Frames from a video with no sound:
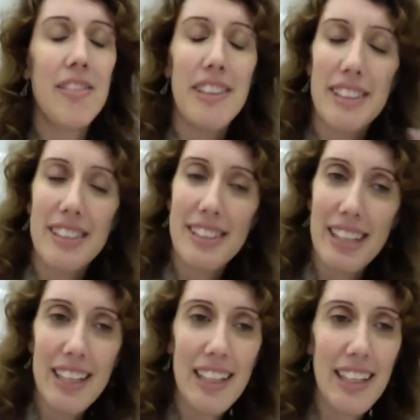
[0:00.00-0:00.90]

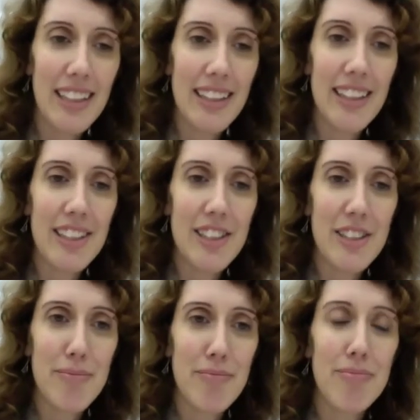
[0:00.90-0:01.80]
study
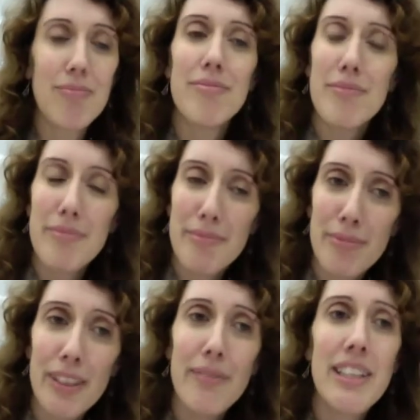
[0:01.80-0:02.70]
English.
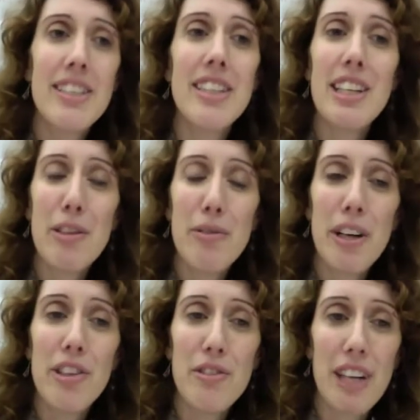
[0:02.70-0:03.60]
Pretty much anywhere
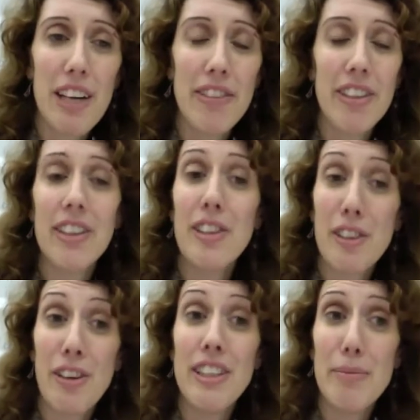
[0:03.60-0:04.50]
you travel, you're
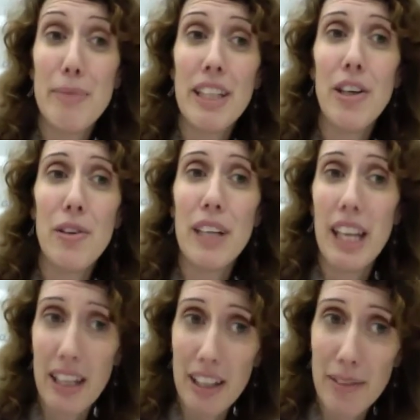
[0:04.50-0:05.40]
going to be
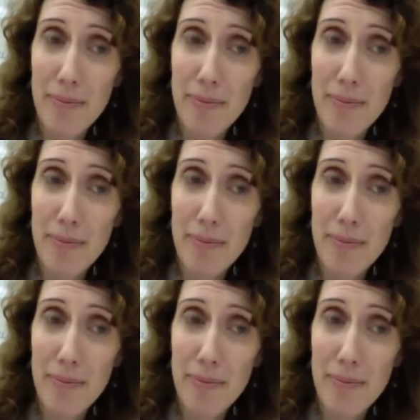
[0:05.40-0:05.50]
okay.